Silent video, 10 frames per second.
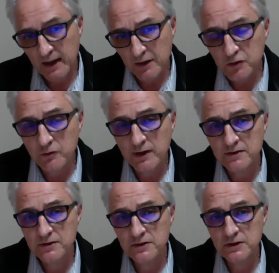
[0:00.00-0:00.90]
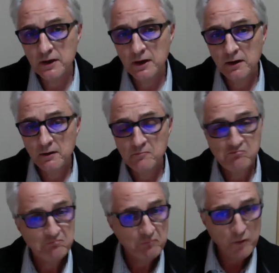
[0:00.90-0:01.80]
out your answers,
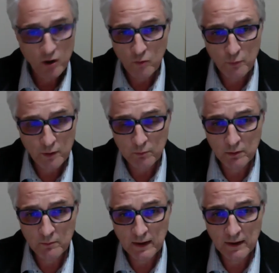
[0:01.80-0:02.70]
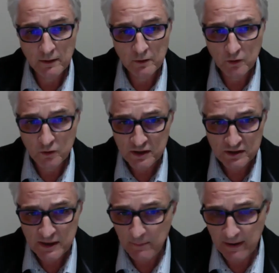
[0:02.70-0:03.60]
no problem in using
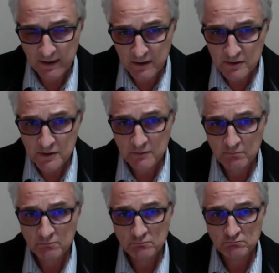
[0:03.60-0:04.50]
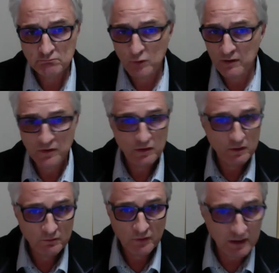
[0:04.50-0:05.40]
subheadings, whatever
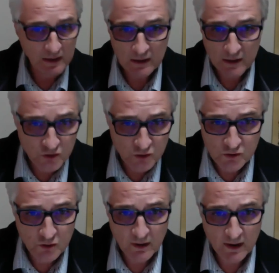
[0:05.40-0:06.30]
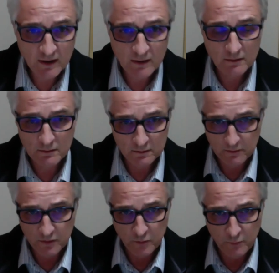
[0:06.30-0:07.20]
the legal issues you
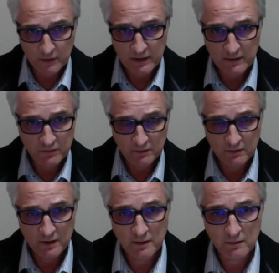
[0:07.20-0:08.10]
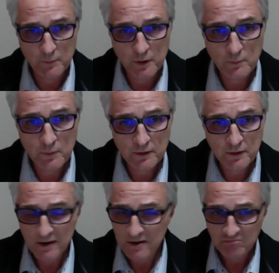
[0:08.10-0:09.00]
believe are appropriate.
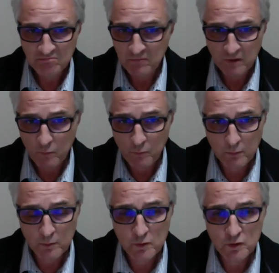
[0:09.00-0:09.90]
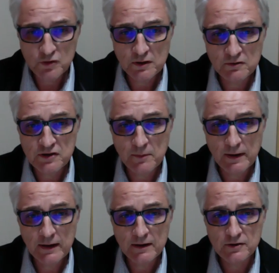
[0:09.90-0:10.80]
No problem using
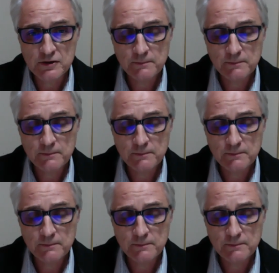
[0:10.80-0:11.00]
subheadings,